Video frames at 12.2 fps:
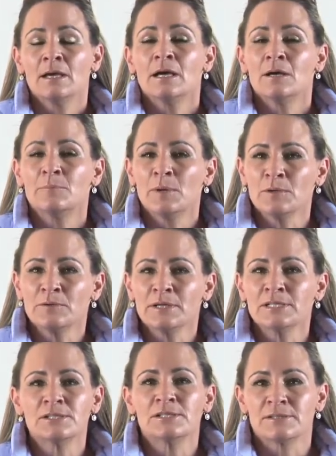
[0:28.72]
Upon
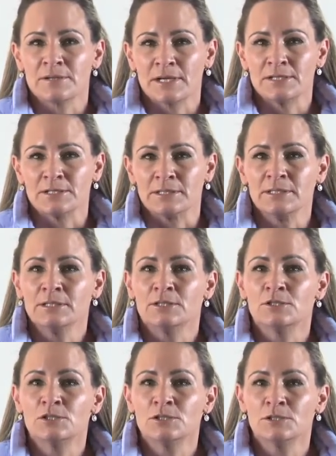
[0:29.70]
registration, you
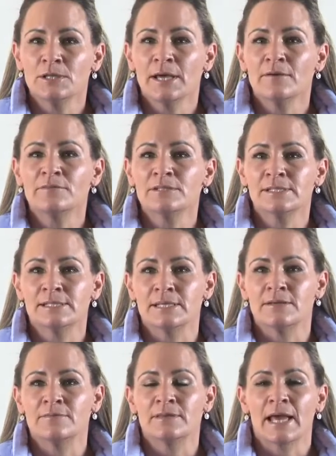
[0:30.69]
should have
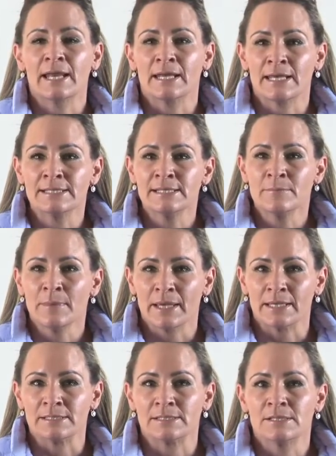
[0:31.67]
received an
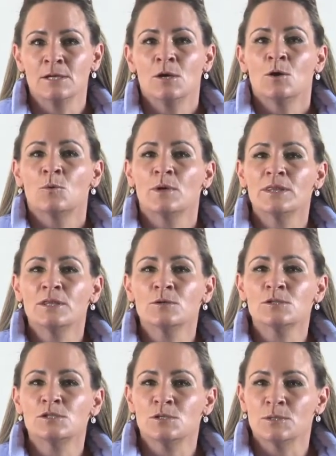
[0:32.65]
SMS with your
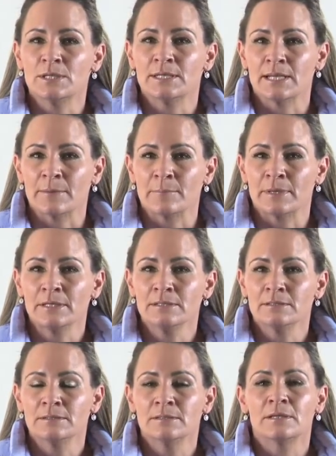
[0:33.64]
student number
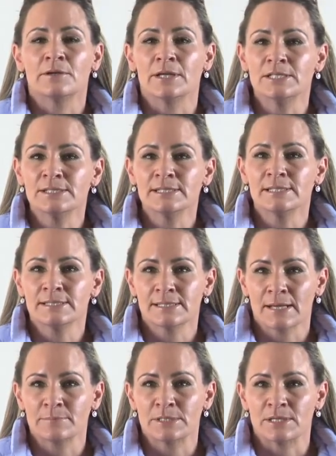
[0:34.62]
registered
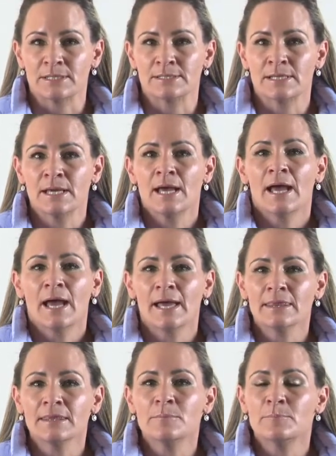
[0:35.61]
subjects
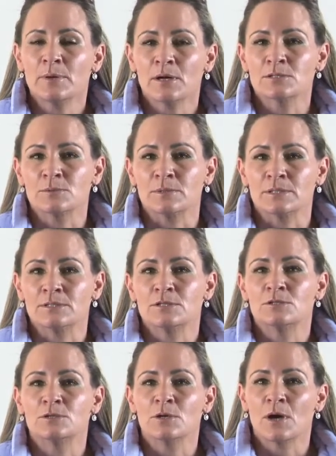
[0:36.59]
and the password
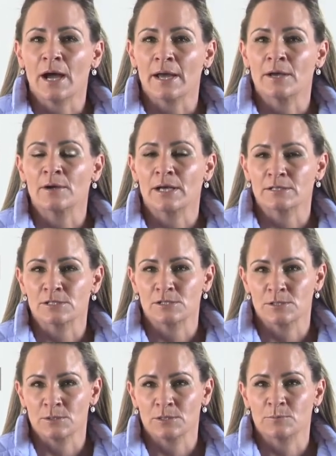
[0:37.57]
to your IOL
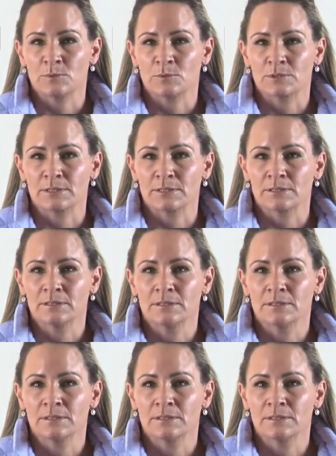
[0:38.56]
student portal.